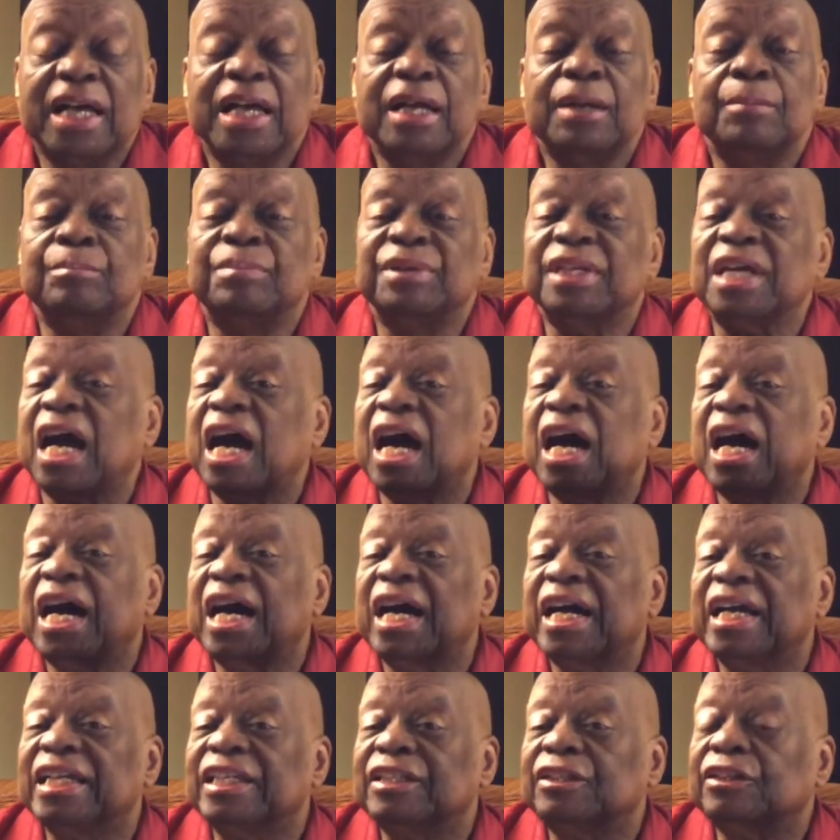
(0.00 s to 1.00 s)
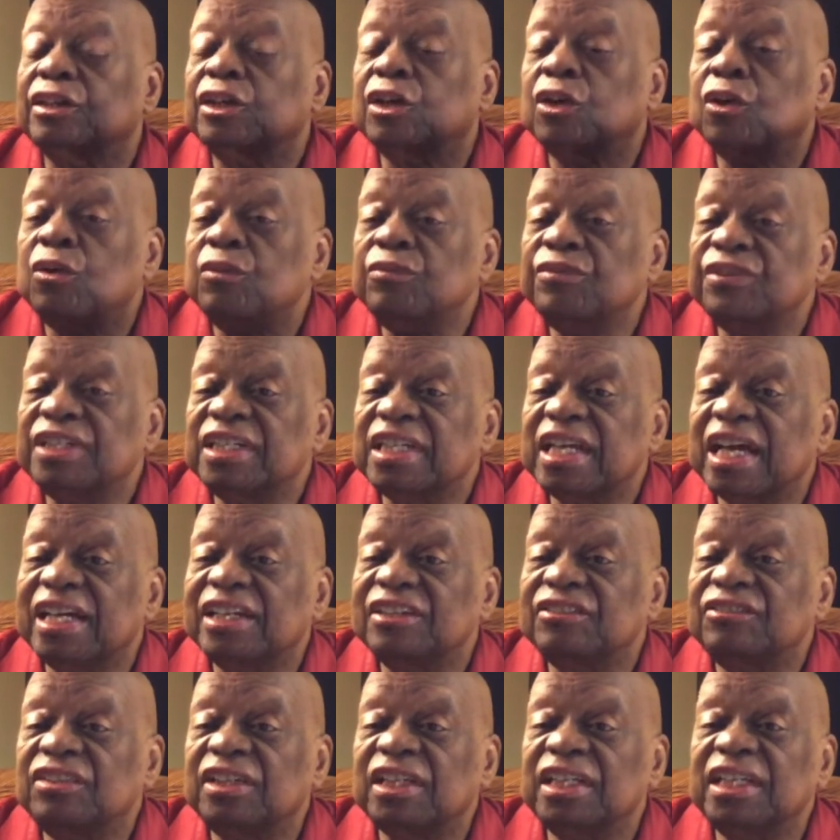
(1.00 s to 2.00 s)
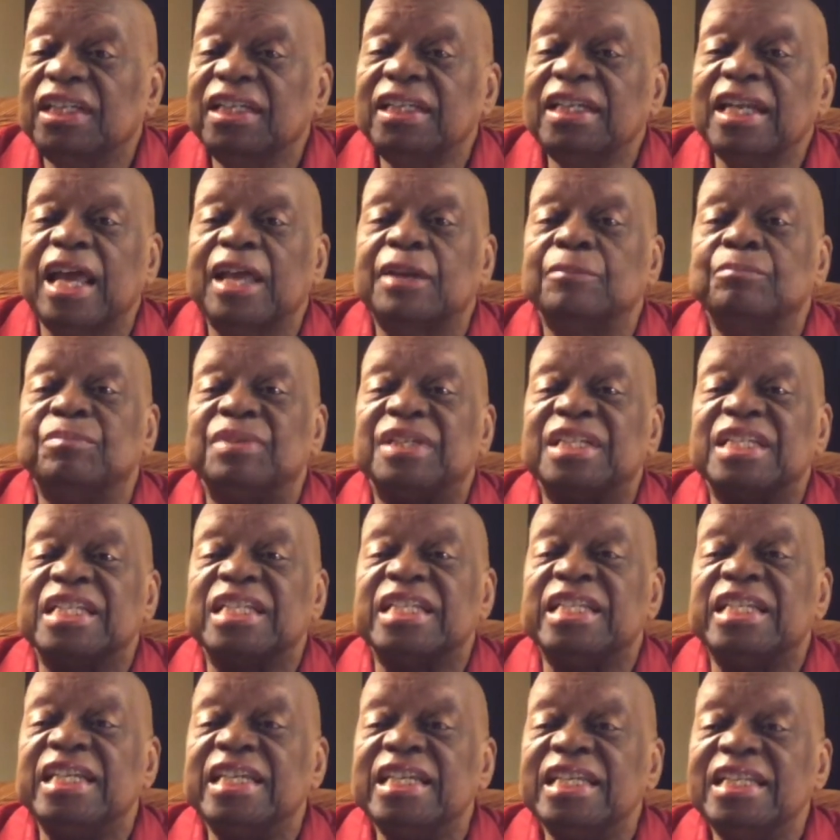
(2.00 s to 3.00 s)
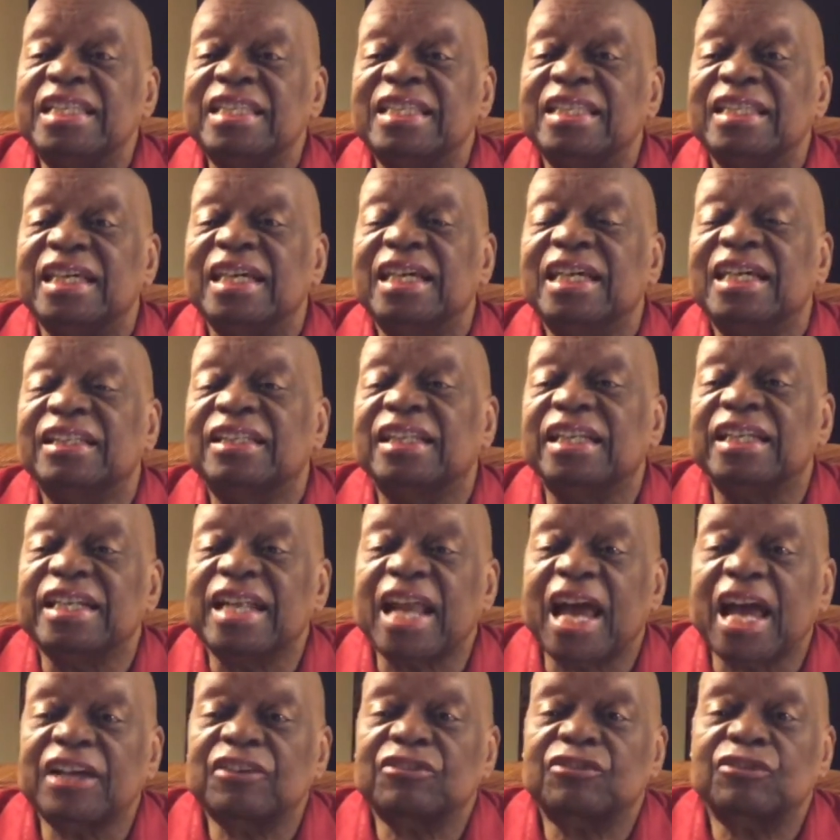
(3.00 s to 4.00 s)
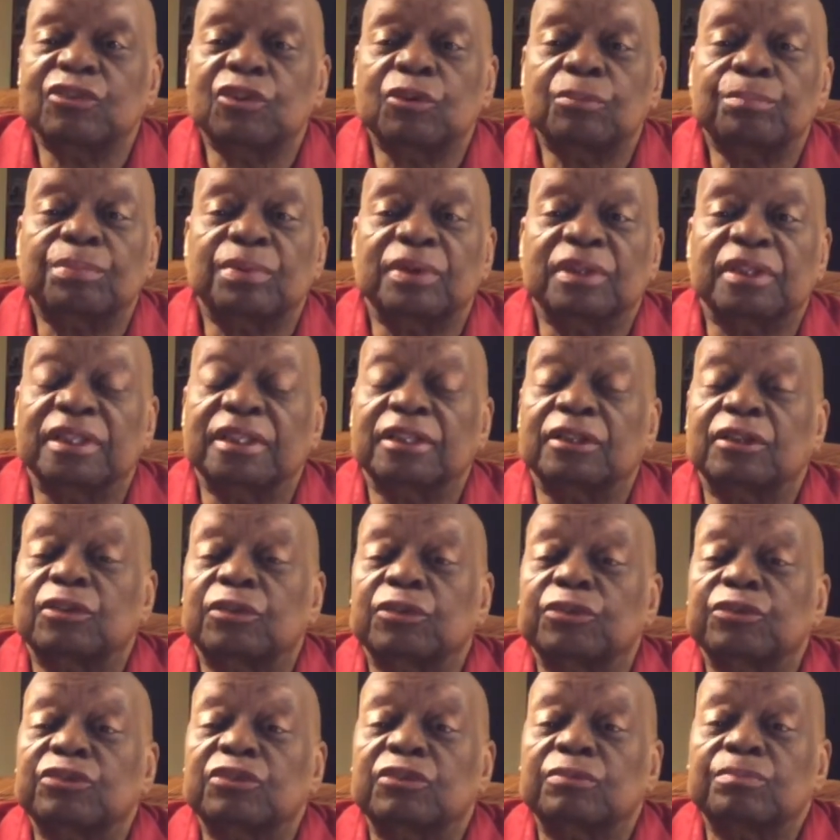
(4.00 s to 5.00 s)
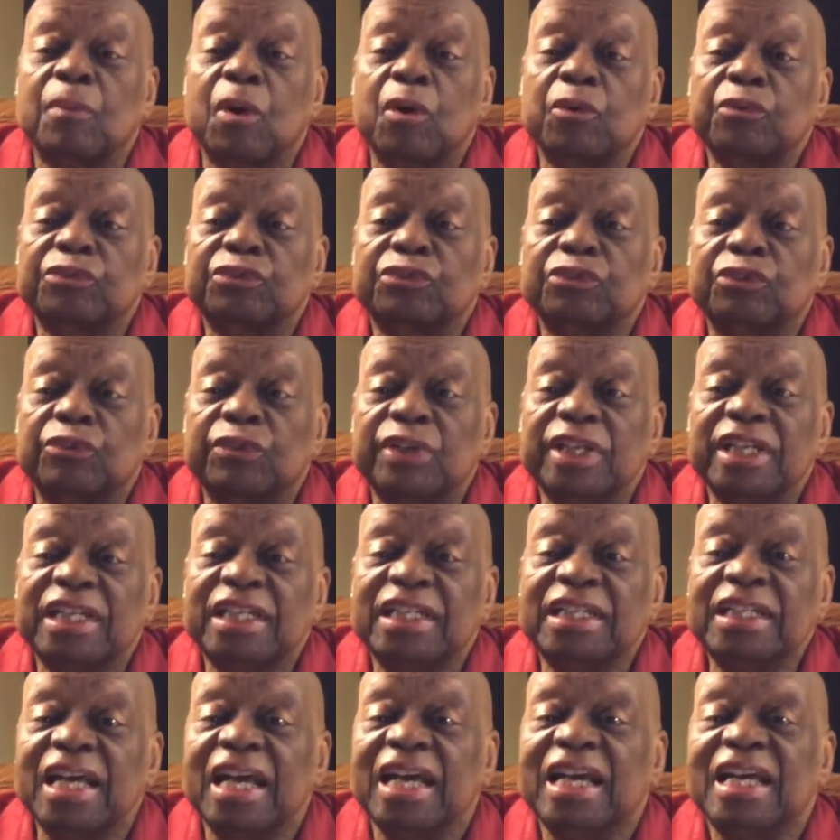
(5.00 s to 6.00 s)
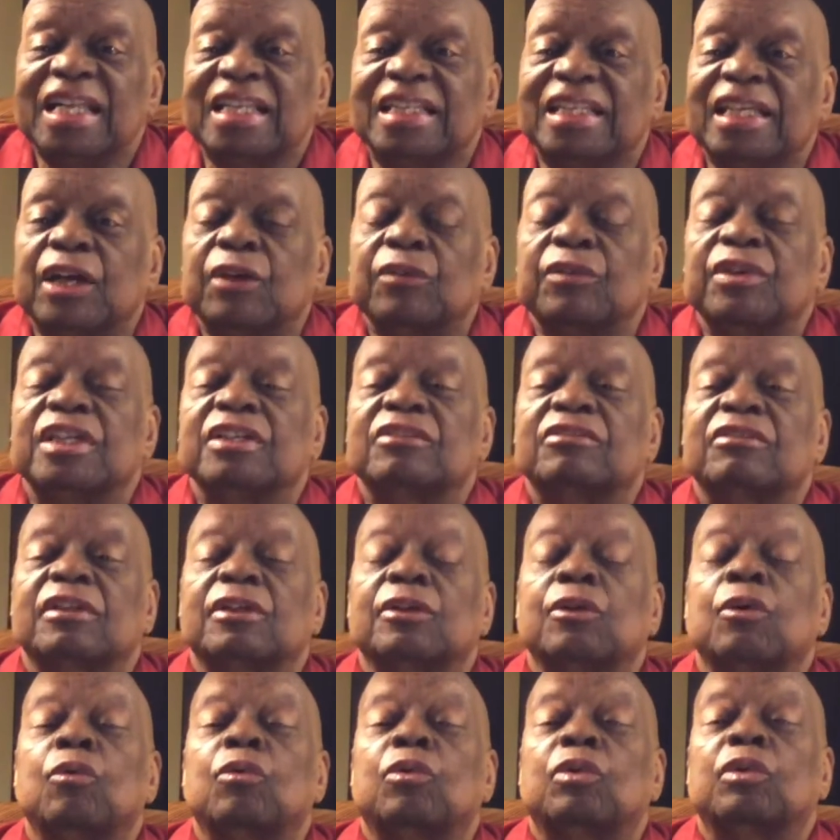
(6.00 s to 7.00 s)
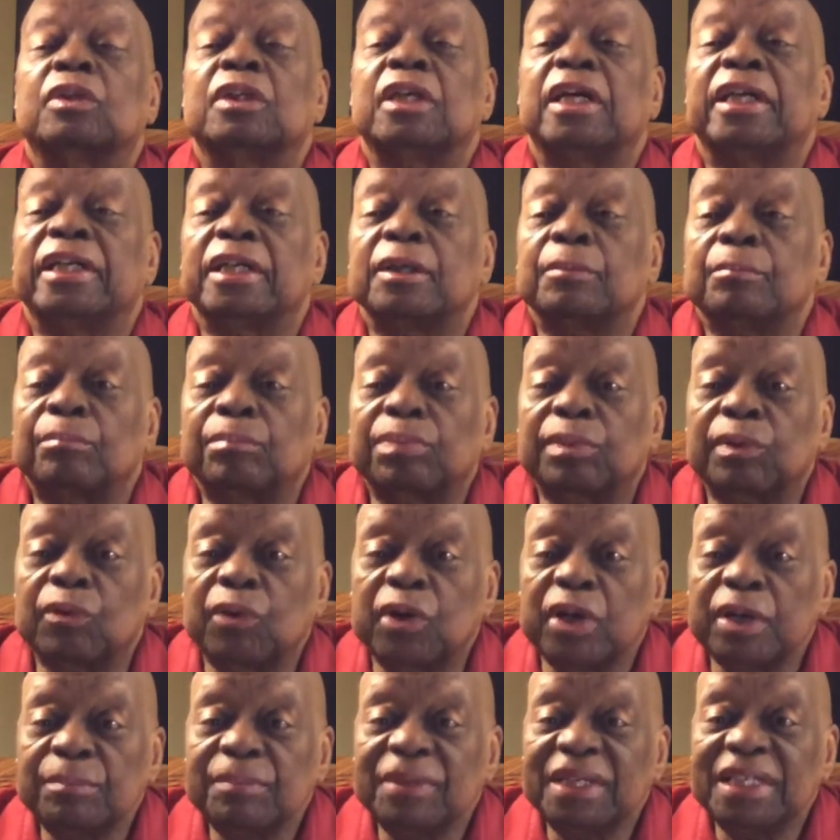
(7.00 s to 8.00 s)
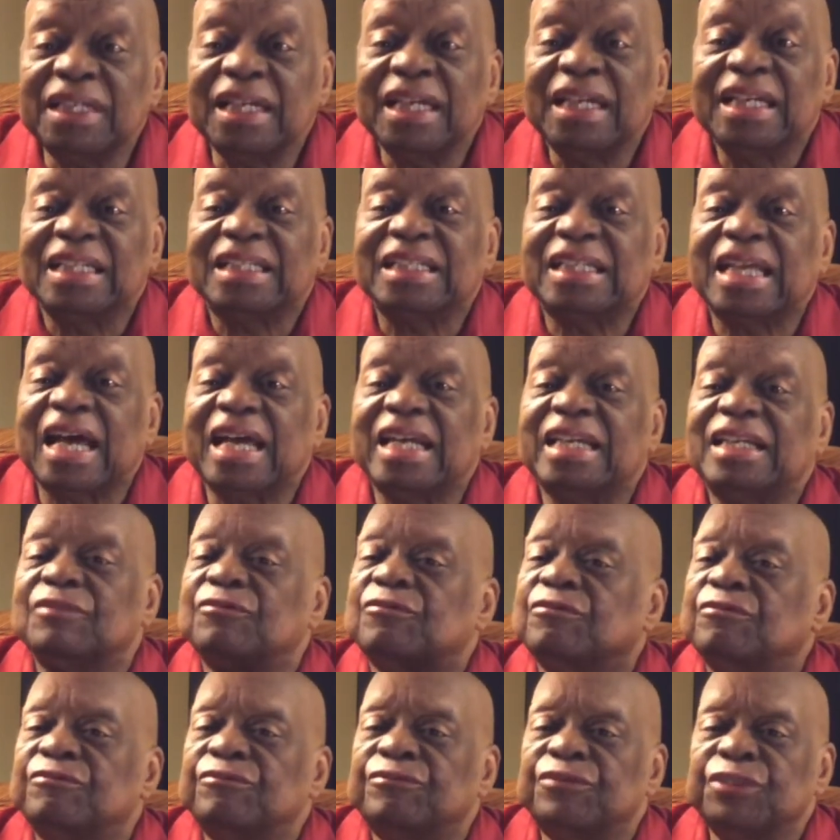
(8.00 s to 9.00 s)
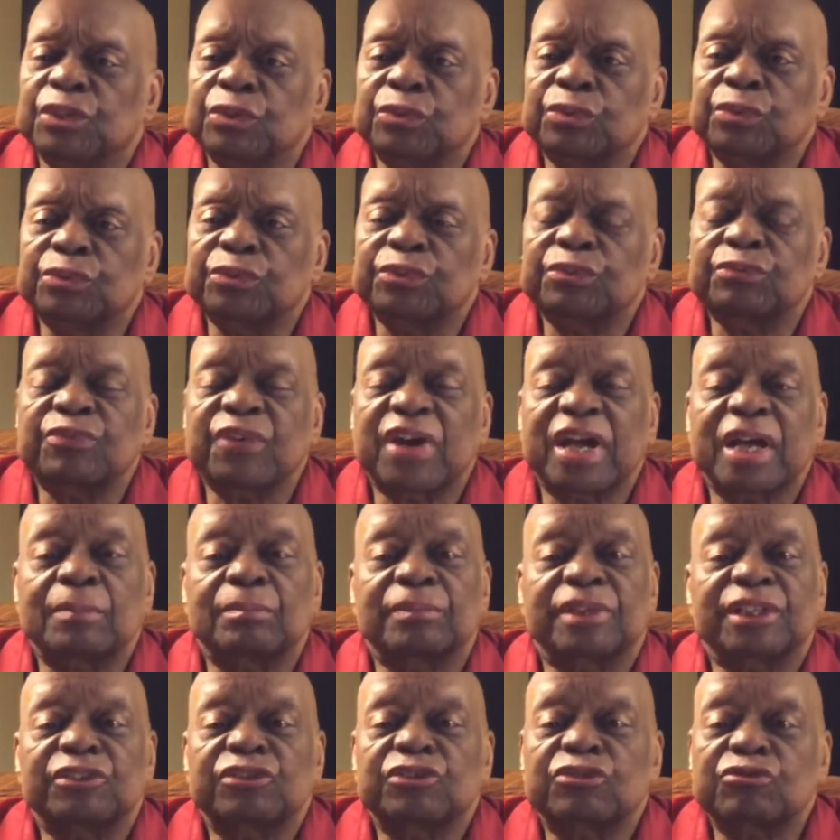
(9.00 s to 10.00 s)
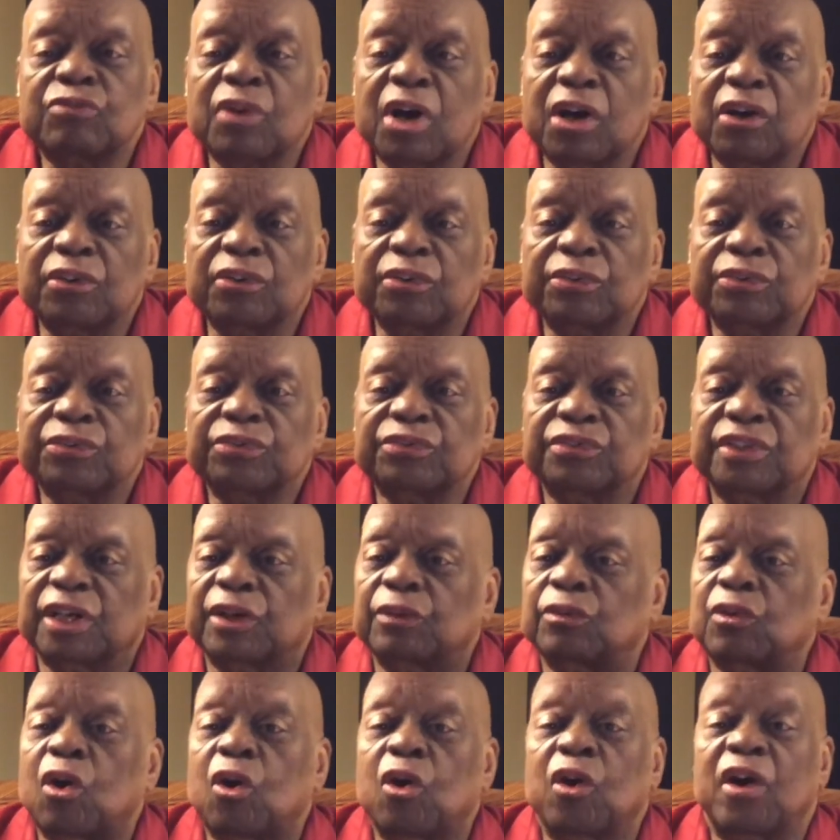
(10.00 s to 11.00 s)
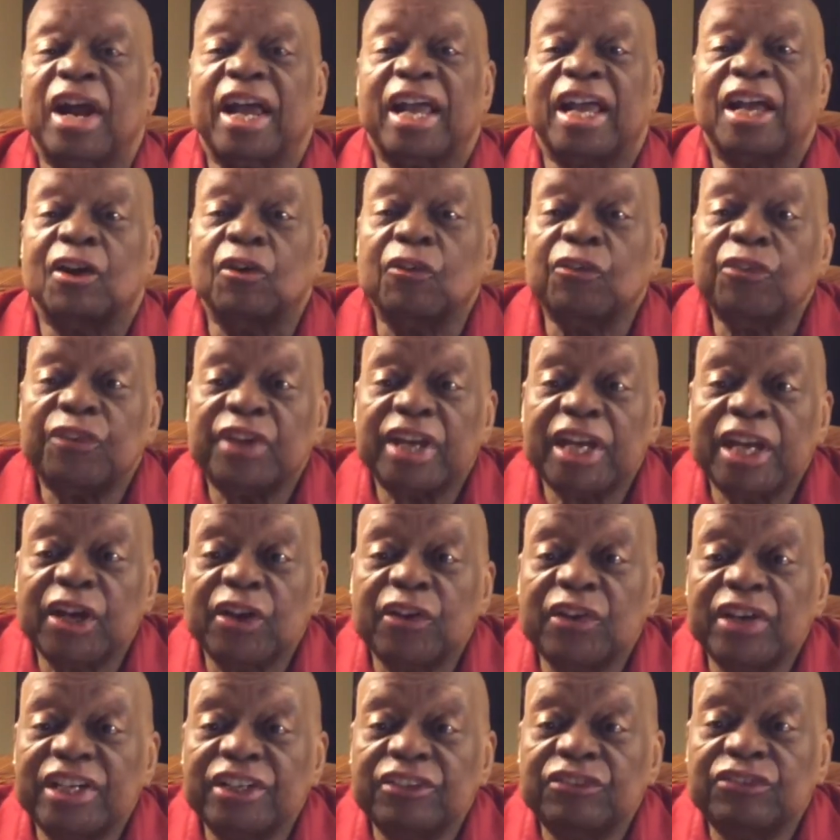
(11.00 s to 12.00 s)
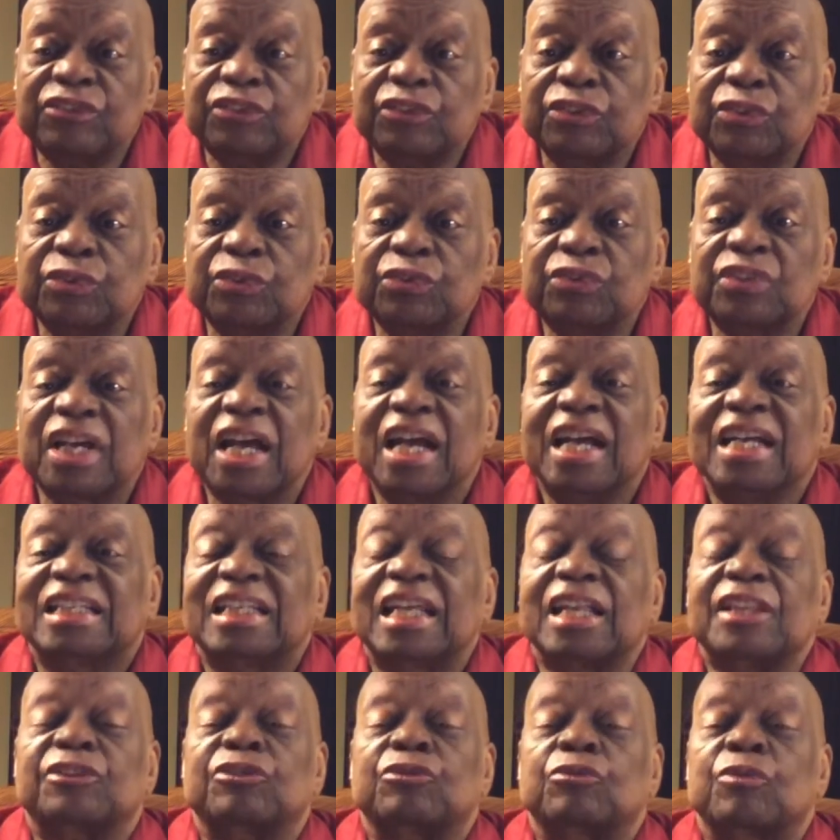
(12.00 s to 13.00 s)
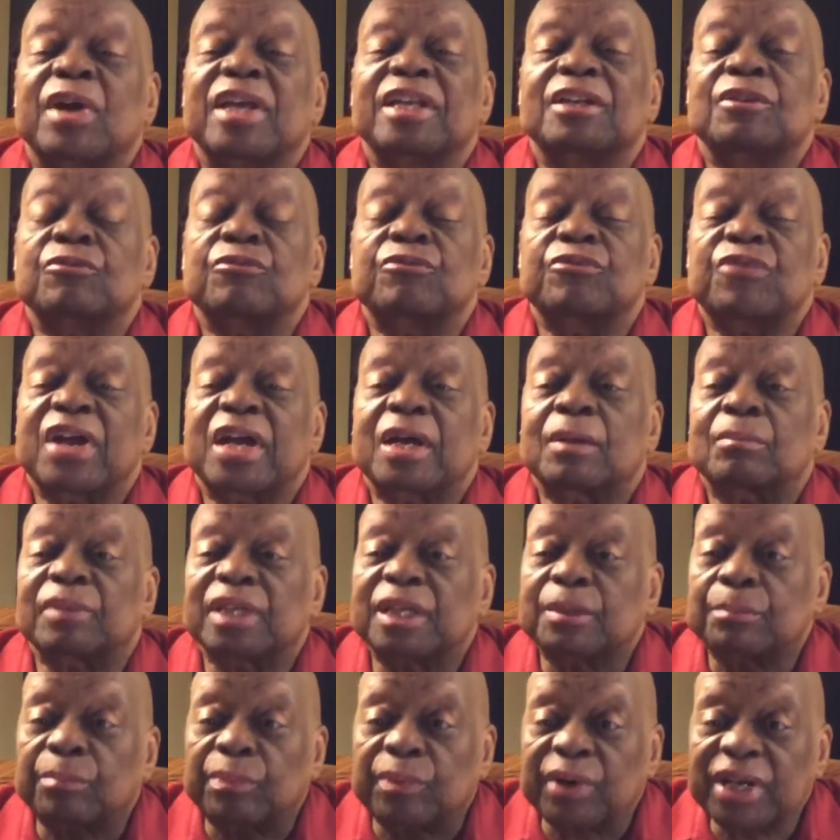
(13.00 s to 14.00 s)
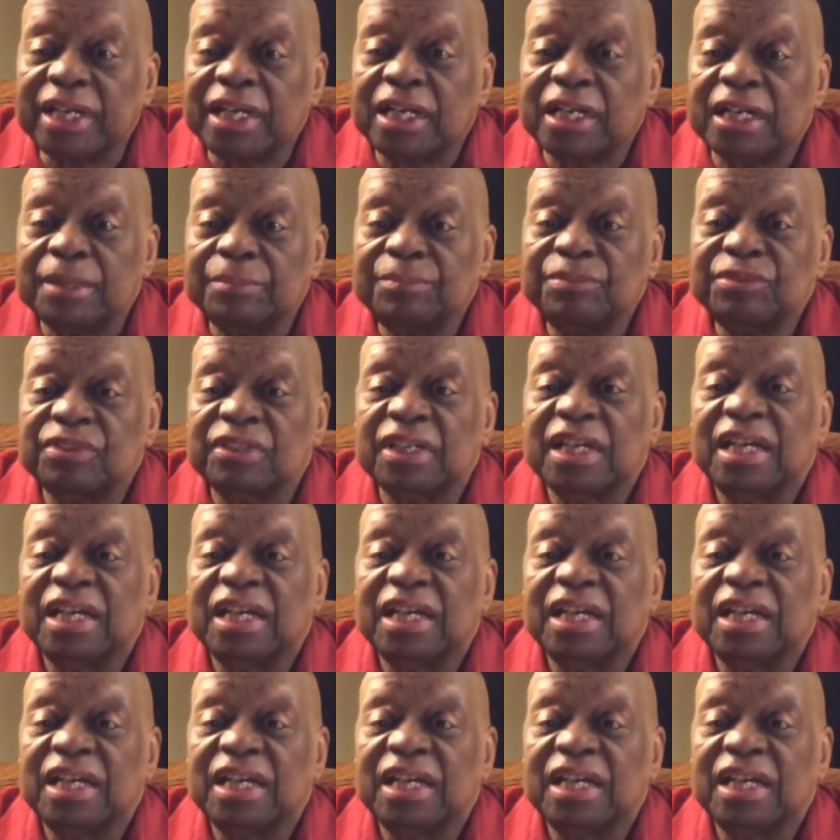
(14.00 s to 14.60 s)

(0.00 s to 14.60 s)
Behind COVID-19 and beneath the national political smokescreen, there is local unemployment that fuels family struggles. There are healthcare issues that threaten family breakups.